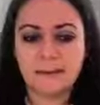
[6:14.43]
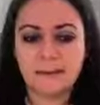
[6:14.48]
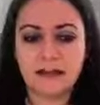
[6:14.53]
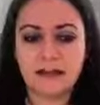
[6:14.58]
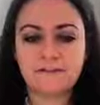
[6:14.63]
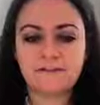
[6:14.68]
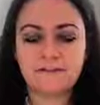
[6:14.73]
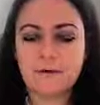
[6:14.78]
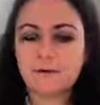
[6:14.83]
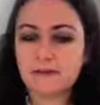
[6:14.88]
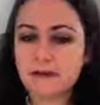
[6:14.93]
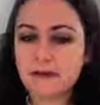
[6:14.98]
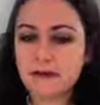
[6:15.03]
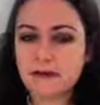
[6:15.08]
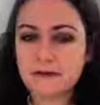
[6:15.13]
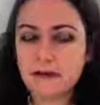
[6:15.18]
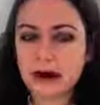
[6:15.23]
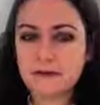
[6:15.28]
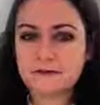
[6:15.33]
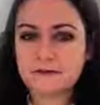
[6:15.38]
If you think you
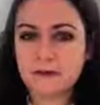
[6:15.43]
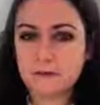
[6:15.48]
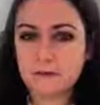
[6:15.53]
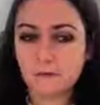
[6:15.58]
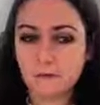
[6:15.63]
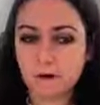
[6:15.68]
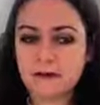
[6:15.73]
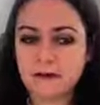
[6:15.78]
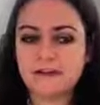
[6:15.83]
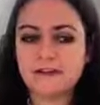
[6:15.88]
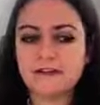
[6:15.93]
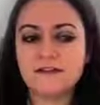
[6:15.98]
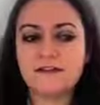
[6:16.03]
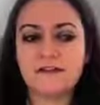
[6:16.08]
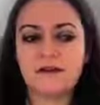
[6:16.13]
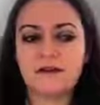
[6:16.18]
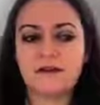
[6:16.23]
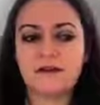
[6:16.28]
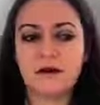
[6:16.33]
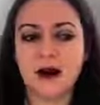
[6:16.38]
have some work to
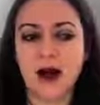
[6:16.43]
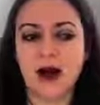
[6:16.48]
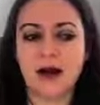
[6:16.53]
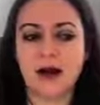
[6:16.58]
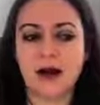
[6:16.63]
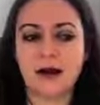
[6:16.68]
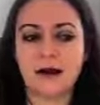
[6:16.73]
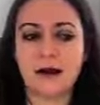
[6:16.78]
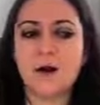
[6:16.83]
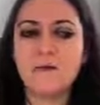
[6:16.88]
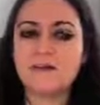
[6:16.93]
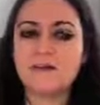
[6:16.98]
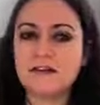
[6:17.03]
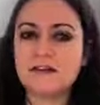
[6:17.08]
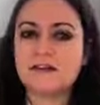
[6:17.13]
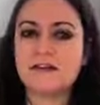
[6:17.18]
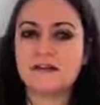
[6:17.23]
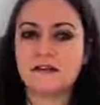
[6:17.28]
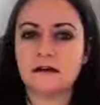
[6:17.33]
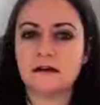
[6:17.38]
do, I hope
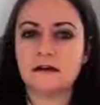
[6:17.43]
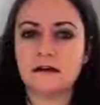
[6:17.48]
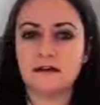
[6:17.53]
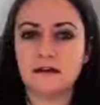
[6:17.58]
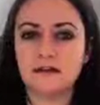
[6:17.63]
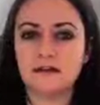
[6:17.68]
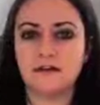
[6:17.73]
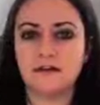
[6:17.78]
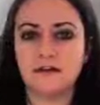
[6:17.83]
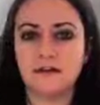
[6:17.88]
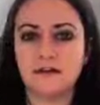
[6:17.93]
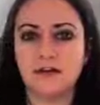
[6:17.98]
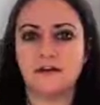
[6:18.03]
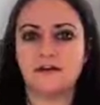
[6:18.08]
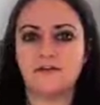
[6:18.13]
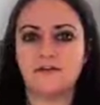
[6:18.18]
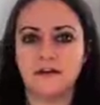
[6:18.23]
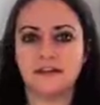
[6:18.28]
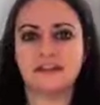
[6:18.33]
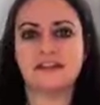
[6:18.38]
this is a good,
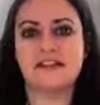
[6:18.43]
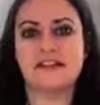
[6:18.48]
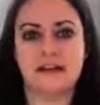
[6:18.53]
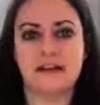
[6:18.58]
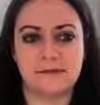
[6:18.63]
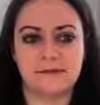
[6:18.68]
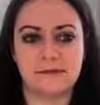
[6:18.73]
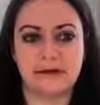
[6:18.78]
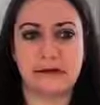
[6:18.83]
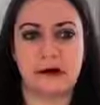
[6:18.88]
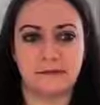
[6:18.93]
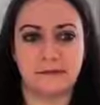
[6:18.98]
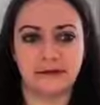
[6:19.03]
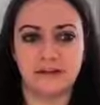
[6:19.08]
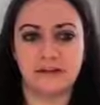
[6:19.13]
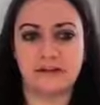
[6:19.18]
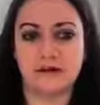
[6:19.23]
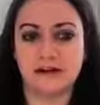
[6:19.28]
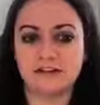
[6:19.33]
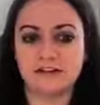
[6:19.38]
first step in helping
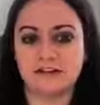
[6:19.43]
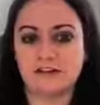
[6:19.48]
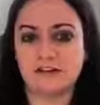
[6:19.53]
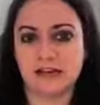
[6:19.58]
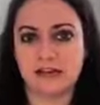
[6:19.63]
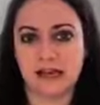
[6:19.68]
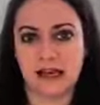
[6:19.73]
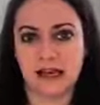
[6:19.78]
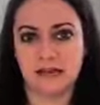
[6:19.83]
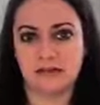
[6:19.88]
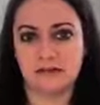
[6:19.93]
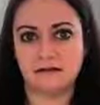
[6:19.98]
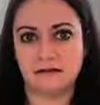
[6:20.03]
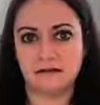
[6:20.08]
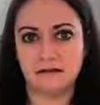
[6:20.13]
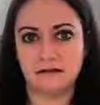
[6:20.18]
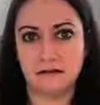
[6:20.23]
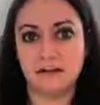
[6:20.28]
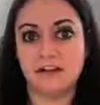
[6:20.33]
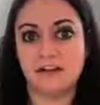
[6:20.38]
you understand
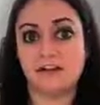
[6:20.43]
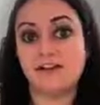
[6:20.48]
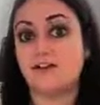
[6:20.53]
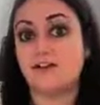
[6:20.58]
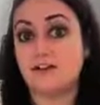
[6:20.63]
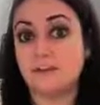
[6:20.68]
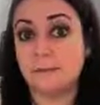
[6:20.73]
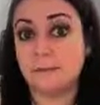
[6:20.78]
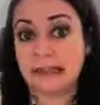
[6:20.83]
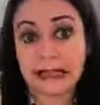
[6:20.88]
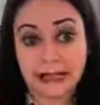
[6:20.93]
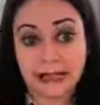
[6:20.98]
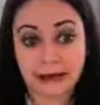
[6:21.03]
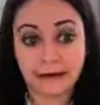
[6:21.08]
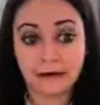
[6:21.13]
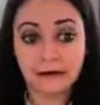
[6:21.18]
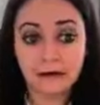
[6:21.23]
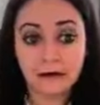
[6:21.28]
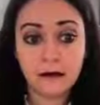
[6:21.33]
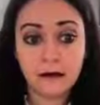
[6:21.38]
what to do to
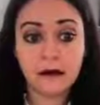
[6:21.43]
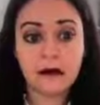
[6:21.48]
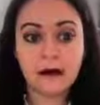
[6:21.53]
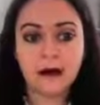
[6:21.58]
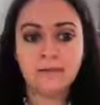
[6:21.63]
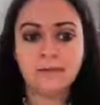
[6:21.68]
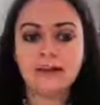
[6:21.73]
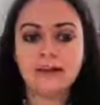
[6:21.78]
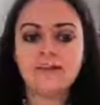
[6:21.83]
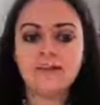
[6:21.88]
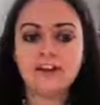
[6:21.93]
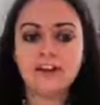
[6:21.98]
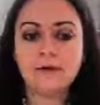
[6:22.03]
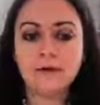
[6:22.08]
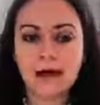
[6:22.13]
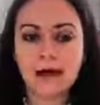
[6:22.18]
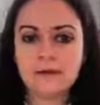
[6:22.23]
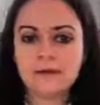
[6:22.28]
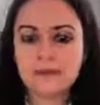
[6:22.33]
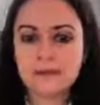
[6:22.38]
plan. But if you
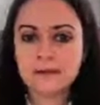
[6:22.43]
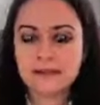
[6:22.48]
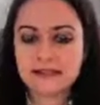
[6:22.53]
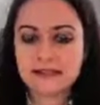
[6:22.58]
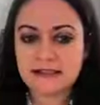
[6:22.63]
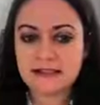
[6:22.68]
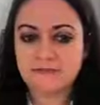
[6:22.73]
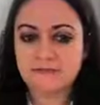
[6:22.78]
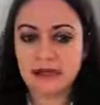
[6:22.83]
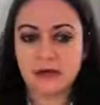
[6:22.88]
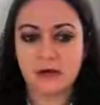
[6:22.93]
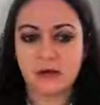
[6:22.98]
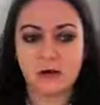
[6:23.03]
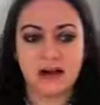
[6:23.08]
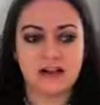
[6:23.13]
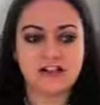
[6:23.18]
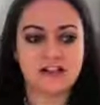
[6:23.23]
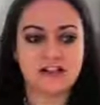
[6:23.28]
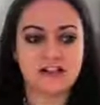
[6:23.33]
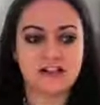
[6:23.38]
have specific
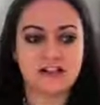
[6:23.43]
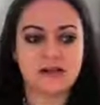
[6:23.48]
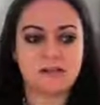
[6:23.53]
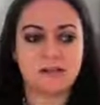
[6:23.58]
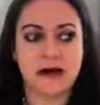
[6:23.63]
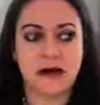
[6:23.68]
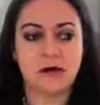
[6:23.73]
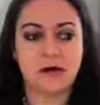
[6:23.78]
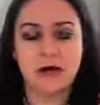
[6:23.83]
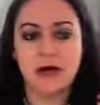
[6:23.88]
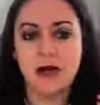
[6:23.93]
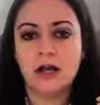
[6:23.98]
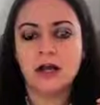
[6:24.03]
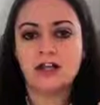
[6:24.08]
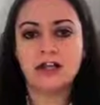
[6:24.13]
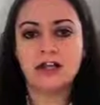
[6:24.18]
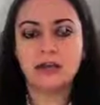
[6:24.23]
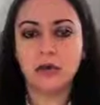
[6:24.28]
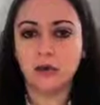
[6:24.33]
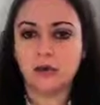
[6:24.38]
questions about
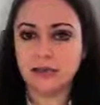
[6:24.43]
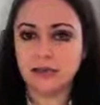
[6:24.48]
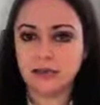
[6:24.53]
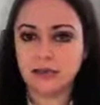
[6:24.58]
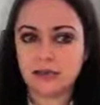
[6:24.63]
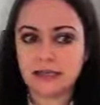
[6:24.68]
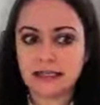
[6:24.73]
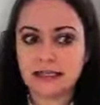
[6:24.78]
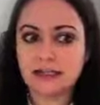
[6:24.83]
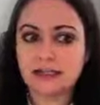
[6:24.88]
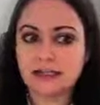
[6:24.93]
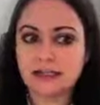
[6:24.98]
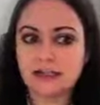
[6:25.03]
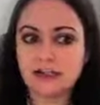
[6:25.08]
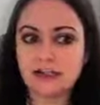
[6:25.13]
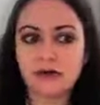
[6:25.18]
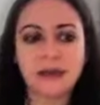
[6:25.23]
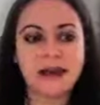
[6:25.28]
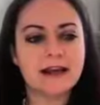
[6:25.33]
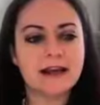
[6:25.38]
your unique
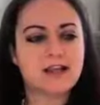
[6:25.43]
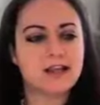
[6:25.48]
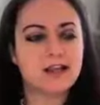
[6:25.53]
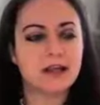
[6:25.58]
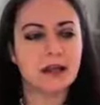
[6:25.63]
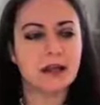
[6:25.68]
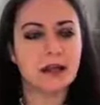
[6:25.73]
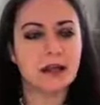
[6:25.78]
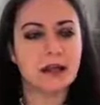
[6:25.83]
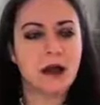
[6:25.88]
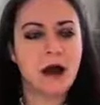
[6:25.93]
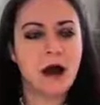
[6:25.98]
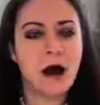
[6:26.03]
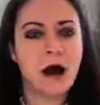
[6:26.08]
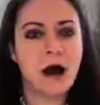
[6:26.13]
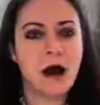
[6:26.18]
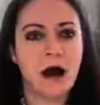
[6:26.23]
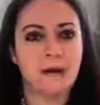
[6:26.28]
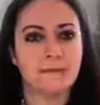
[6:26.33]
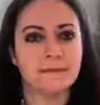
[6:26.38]
situation,
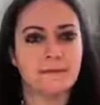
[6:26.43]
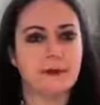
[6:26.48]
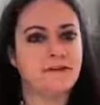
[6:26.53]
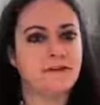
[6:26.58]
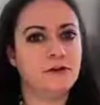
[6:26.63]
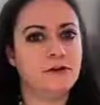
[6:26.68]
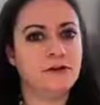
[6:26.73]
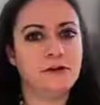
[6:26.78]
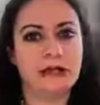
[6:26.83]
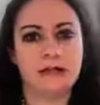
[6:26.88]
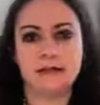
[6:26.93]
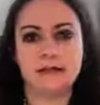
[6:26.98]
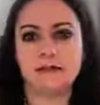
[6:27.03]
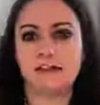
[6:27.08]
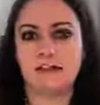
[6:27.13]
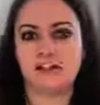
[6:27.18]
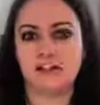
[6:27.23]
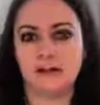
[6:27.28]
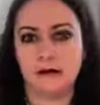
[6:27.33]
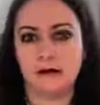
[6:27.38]
if you'd like
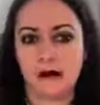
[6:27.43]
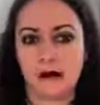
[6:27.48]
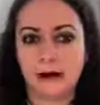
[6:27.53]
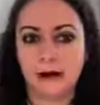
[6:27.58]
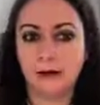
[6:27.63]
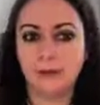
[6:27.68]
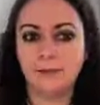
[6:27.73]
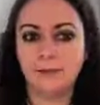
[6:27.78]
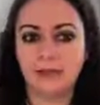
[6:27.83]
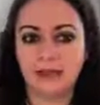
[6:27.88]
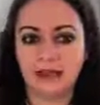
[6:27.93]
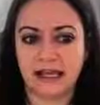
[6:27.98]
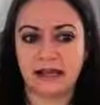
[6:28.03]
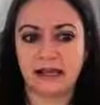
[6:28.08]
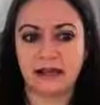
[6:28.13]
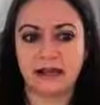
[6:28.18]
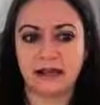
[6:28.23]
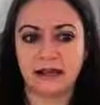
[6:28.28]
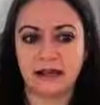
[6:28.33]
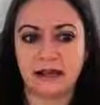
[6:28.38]
additional help
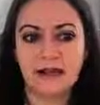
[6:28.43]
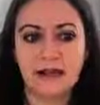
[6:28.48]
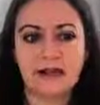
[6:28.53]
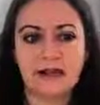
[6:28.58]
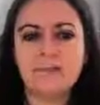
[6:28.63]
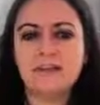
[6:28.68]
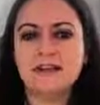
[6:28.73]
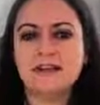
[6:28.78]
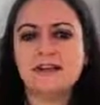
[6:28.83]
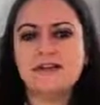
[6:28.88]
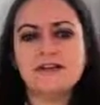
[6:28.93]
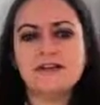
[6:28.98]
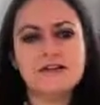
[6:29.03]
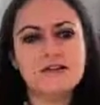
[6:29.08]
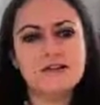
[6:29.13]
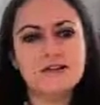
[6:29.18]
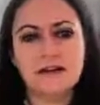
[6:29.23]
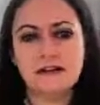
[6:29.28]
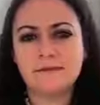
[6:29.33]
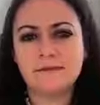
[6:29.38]
planning, please
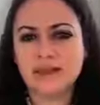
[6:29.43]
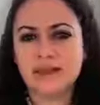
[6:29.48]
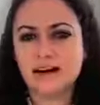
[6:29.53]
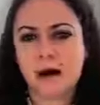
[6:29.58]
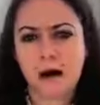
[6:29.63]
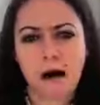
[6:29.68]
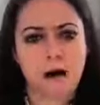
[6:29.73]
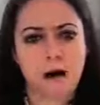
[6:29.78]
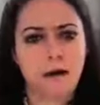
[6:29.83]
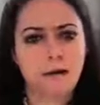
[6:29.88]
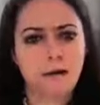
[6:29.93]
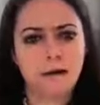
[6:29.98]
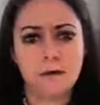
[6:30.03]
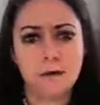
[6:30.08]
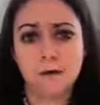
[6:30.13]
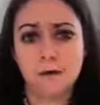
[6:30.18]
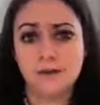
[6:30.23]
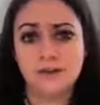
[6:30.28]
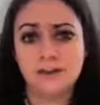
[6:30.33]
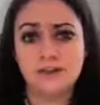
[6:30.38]
do give me a call
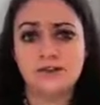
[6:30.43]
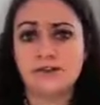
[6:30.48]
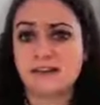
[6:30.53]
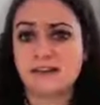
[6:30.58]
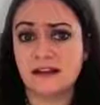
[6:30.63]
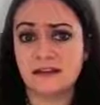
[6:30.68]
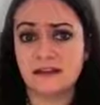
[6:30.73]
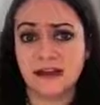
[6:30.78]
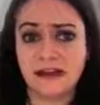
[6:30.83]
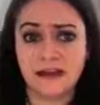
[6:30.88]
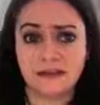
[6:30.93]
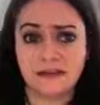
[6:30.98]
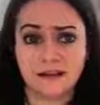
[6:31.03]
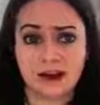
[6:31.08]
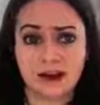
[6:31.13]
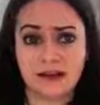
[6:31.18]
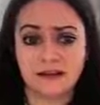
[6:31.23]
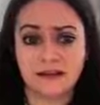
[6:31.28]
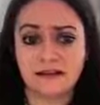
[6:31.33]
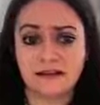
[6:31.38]
or use the link at the
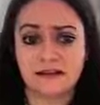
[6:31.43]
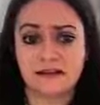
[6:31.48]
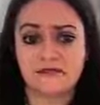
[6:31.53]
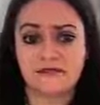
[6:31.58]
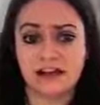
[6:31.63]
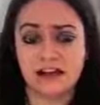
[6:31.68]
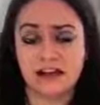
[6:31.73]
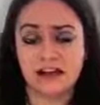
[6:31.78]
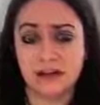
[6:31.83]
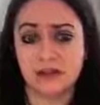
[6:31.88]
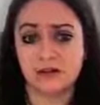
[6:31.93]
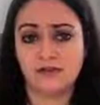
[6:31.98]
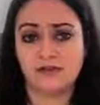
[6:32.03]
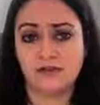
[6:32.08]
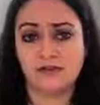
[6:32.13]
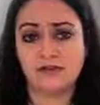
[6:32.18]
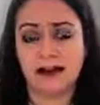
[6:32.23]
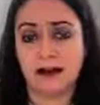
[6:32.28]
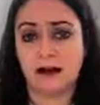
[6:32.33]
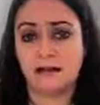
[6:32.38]
end of this video to
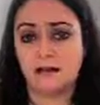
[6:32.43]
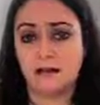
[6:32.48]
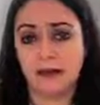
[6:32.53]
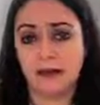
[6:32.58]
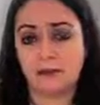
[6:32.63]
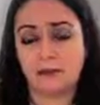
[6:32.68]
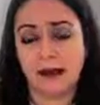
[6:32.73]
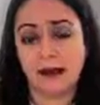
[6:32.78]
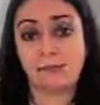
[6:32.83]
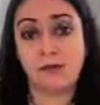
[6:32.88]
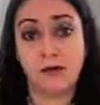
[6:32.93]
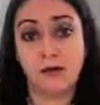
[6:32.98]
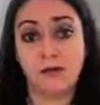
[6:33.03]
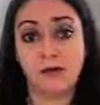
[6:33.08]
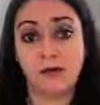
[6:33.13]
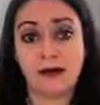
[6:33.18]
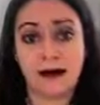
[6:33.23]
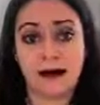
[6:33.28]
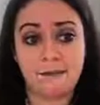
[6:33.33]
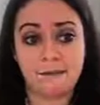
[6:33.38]
download my
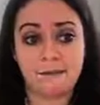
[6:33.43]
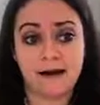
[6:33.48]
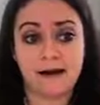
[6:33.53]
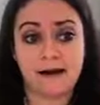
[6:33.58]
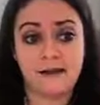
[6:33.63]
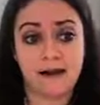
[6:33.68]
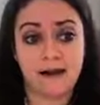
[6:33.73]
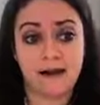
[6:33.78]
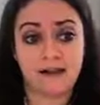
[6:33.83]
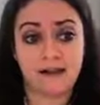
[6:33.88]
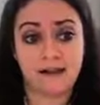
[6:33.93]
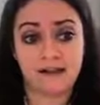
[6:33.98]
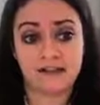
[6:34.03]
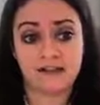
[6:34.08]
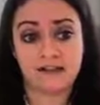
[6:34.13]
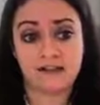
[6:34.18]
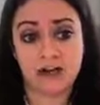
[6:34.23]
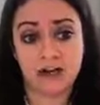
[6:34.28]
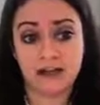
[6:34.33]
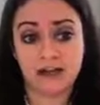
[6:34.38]
mobile app and get
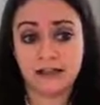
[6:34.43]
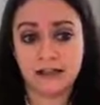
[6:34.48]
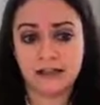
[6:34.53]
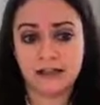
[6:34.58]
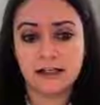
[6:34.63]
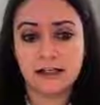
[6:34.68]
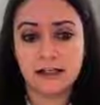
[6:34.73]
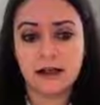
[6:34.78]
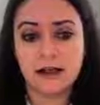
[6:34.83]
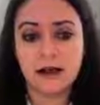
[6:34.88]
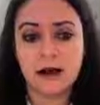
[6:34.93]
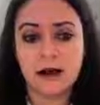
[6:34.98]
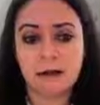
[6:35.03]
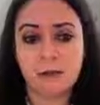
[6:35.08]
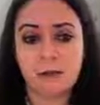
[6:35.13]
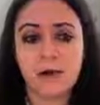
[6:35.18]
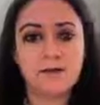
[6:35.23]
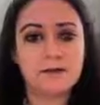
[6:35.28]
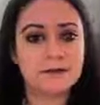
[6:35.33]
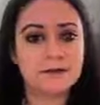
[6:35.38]
started.
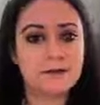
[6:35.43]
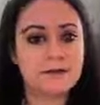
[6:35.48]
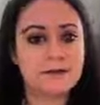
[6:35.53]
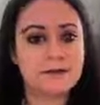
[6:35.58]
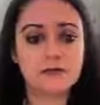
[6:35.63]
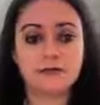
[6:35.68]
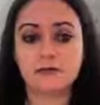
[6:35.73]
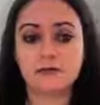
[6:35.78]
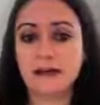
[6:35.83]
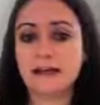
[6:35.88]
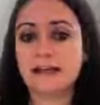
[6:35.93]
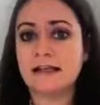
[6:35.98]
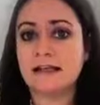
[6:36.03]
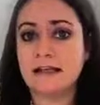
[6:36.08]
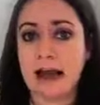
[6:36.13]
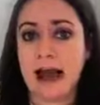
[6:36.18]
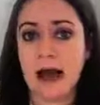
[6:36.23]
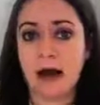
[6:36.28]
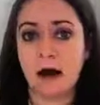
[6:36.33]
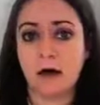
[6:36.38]
Whether it's right
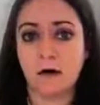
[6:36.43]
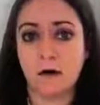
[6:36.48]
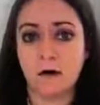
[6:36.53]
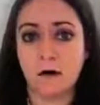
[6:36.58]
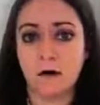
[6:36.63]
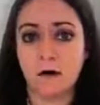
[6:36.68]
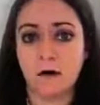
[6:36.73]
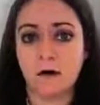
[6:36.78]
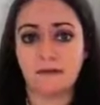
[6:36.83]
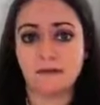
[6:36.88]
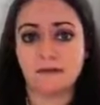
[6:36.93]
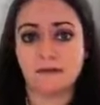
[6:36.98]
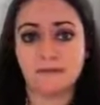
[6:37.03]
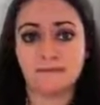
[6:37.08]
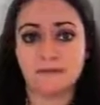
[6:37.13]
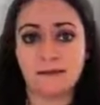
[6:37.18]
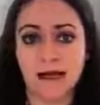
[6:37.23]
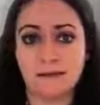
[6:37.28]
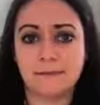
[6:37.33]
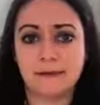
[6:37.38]
now or
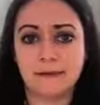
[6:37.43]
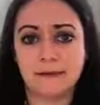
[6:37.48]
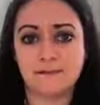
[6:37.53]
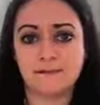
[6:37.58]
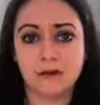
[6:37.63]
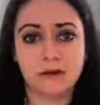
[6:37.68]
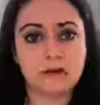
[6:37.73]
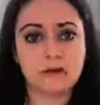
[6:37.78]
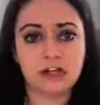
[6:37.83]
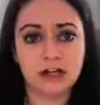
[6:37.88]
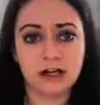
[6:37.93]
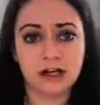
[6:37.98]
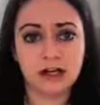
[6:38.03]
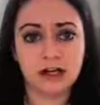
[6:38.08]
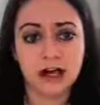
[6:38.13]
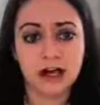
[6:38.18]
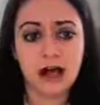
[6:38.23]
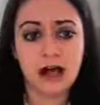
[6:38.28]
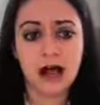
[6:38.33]
sometime in the future,